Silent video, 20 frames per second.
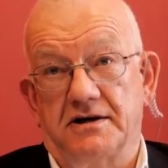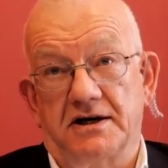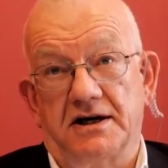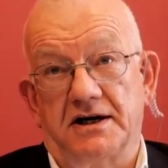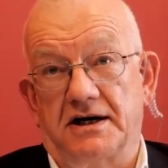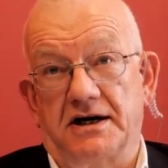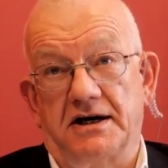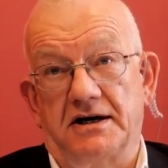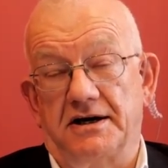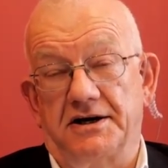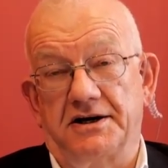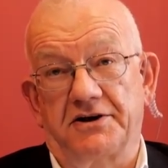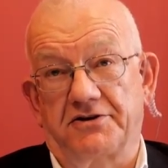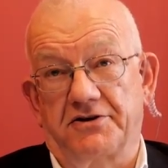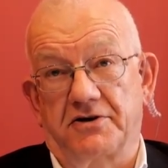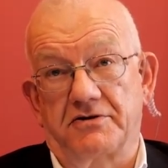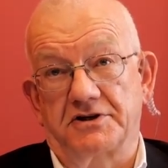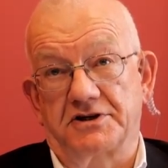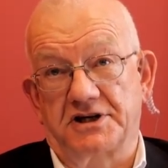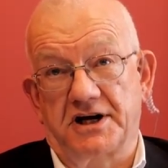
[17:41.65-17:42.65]
an
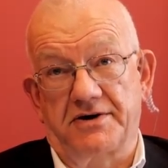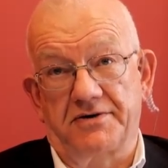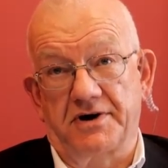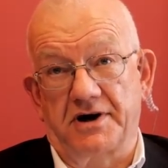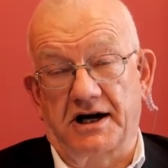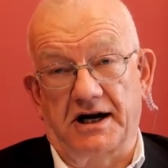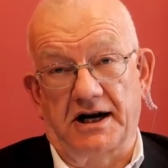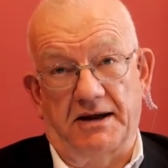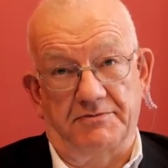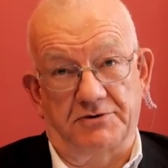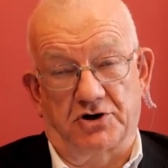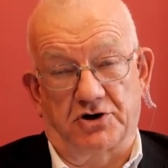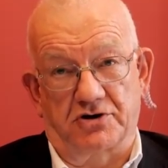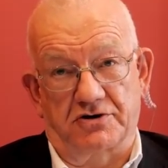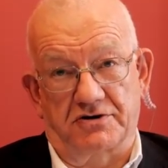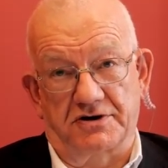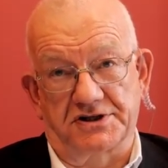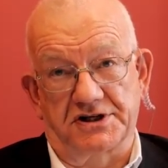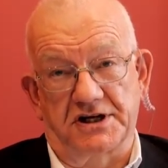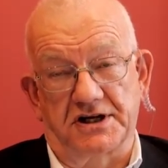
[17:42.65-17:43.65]
authoritarian
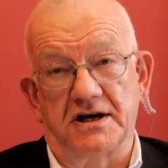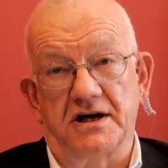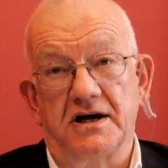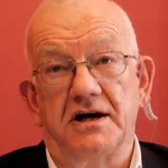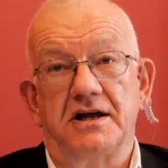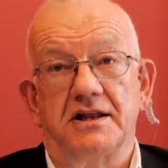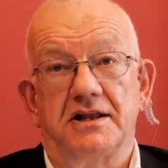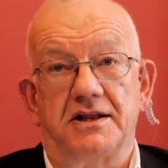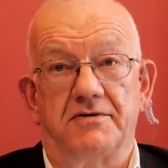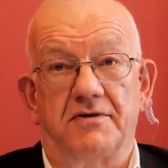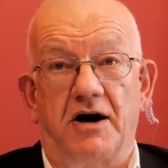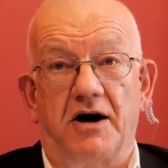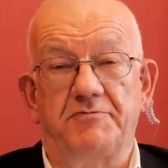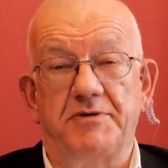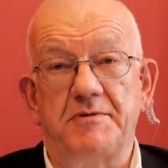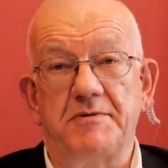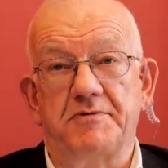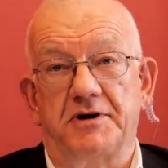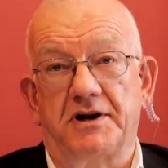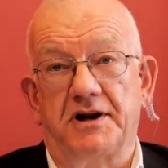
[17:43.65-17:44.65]
kleptocracy. There are
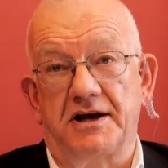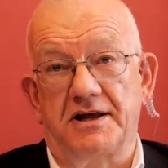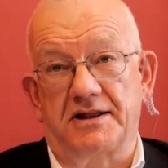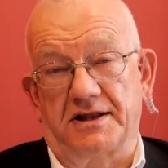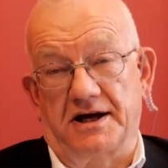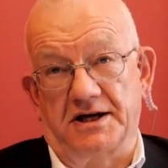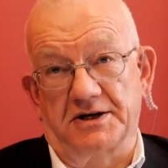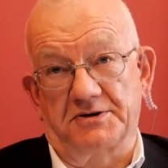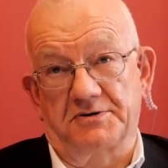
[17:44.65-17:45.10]
people like that,